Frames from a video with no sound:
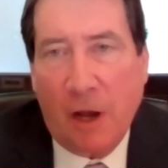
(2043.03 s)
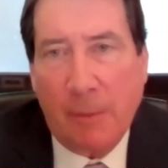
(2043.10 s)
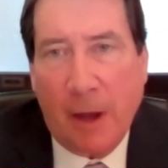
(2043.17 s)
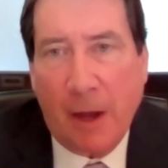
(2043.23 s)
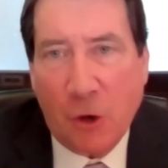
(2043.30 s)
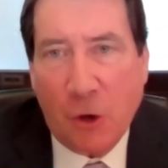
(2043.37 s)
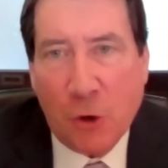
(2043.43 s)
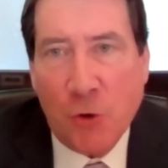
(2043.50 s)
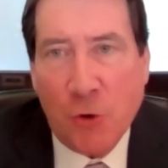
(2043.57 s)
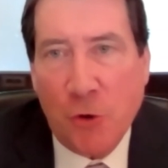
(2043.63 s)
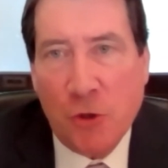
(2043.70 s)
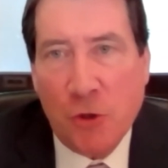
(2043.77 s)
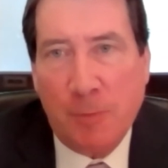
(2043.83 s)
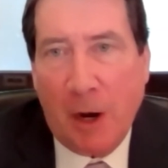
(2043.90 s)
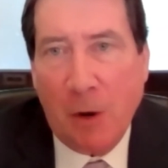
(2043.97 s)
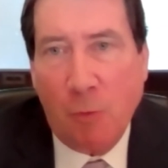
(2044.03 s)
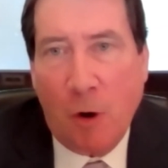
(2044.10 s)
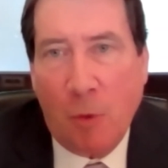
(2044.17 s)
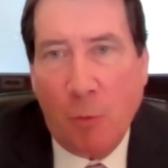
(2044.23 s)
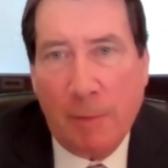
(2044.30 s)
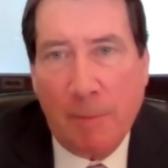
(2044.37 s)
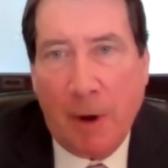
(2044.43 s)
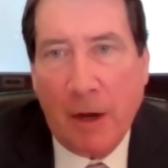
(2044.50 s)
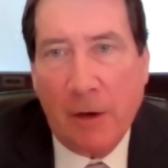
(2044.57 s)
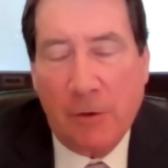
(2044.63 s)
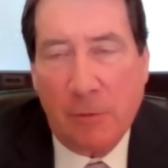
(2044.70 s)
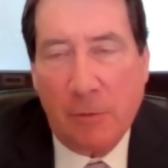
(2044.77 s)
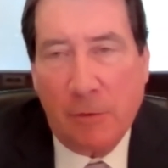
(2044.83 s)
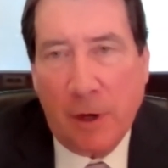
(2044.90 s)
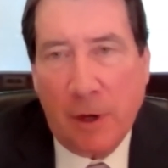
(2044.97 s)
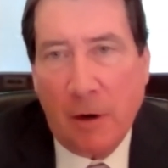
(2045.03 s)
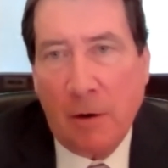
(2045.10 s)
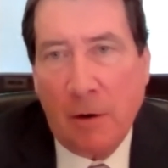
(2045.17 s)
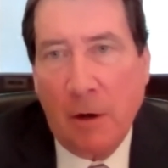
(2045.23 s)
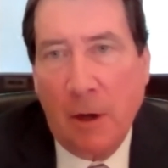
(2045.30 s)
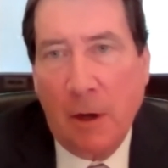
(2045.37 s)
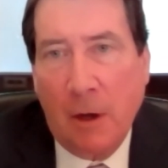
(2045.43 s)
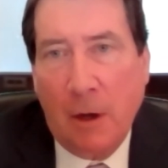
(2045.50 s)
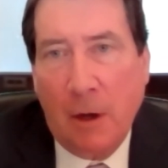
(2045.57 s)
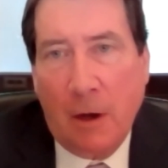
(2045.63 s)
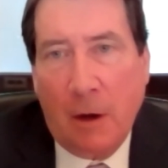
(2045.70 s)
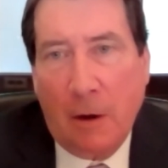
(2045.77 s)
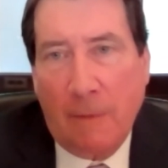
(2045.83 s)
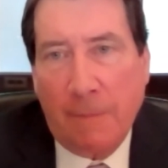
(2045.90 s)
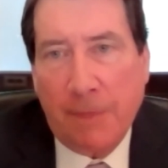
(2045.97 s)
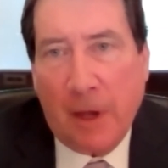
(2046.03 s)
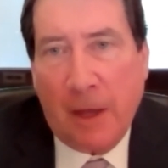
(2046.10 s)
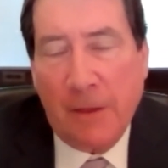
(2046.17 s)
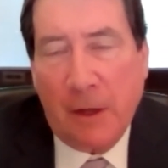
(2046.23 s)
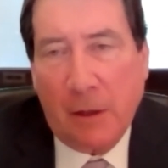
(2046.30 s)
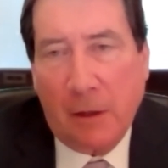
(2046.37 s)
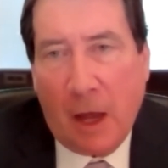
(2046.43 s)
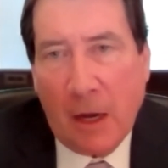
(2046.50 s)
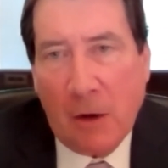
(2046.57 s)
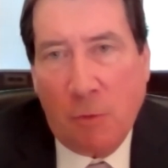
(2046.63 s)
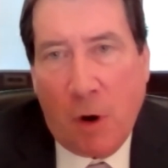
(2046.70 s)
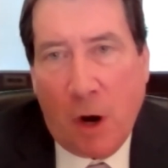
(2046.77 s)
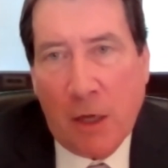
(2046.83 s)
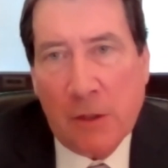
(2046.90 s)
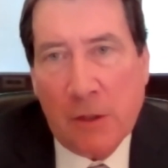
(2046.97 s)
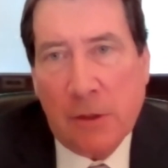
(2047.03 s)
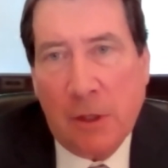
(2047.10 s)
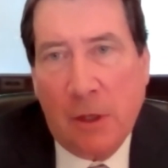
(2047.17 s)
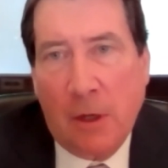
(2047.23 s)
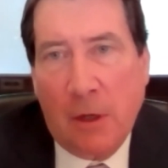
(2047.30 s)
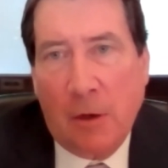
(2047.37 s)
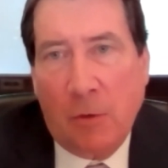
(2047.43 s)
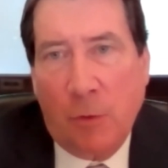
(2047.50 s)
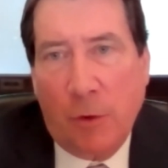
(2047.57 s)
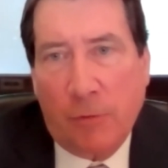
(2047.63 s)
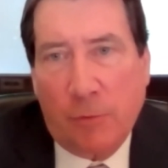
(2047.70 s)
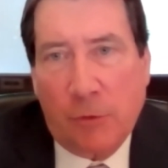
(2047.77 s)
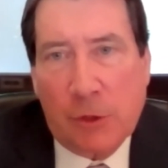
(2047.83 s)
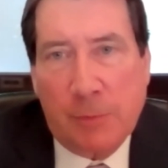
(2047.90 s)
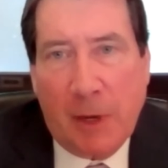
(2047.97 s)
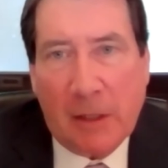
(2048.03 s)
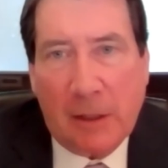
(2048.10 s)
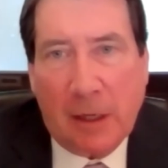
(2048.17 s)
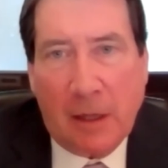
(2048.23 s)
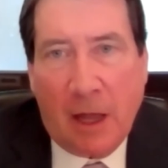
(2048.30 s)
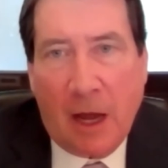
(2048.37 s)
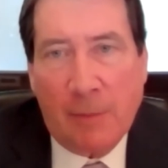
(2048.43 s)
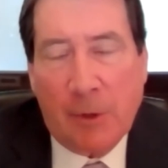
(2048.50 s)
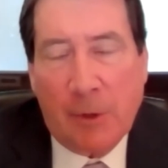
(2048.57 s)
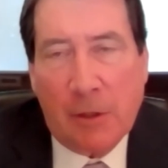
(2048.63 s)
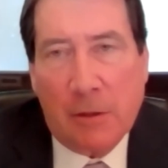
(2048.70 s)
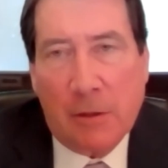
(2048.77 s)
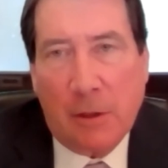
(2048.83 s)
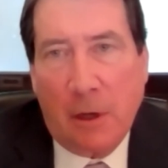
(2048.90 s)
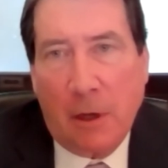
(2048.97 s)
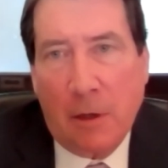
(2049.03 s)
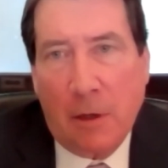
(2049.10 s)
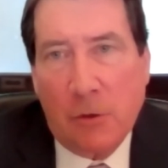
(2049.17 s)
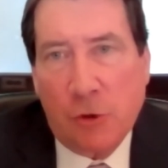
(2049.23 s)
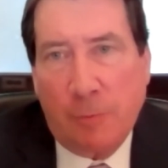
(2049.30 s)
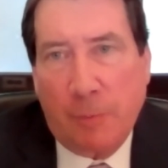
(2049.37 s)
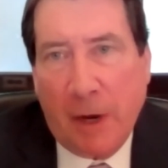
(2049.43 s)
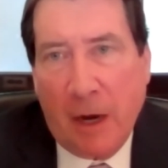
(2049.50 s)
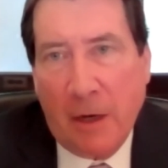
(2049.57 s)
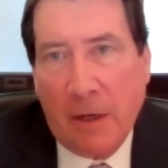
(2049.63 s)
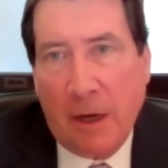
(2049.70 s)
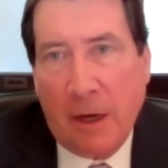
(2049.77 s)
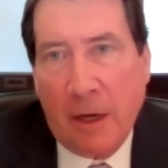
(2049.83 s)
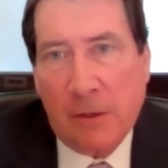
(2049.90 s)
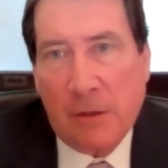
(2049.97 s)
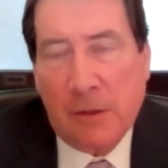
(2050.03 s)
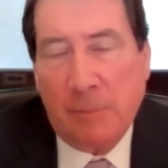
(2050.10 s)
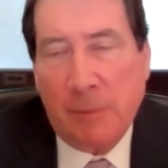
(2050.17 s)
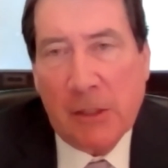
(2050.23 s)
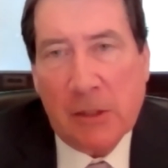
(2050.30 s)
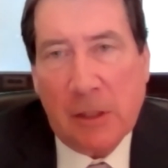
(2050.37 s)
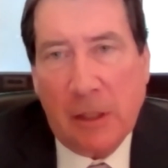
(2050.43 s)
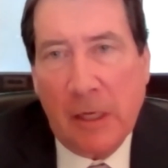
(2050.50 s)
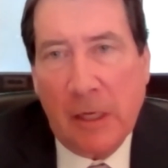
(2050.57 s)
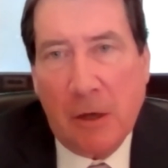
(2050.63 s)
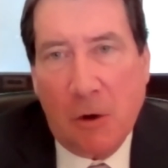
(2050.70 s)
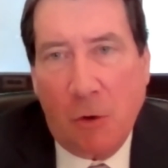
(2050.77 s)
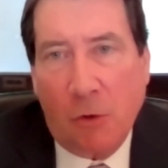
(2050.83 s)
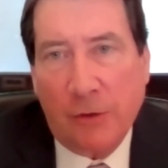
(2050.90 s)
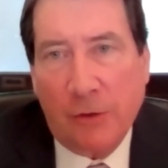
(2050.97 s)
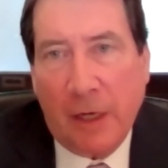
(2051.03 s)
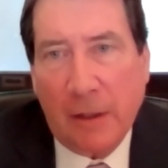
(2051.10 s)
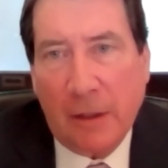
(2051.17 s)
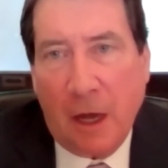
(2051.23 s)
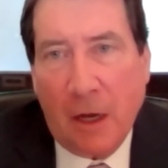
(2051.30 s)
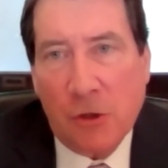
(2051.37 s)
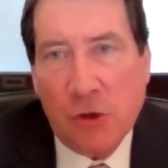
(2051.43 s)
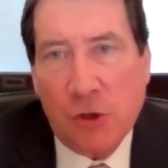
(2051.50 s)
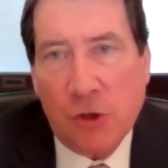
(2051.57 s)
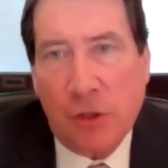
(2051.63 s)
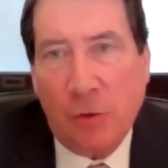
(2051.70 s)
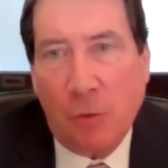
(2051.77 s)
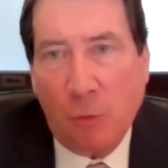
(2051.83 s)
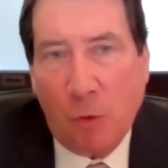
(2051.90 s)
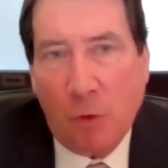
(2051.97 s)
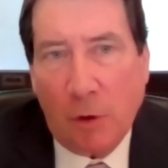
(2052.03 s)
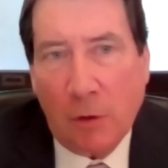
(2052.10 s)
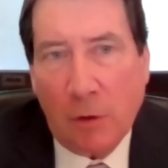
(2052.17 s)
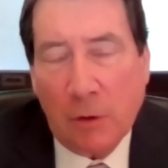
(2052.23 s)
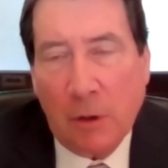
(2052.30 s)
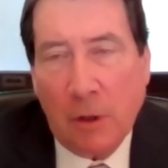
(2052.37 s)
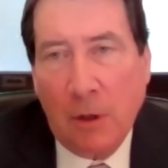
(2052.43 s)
I'm encouraged by what we might do there. Uh, I think likewise with respect to climate, uh, Japan has the best clean coal technology in the world.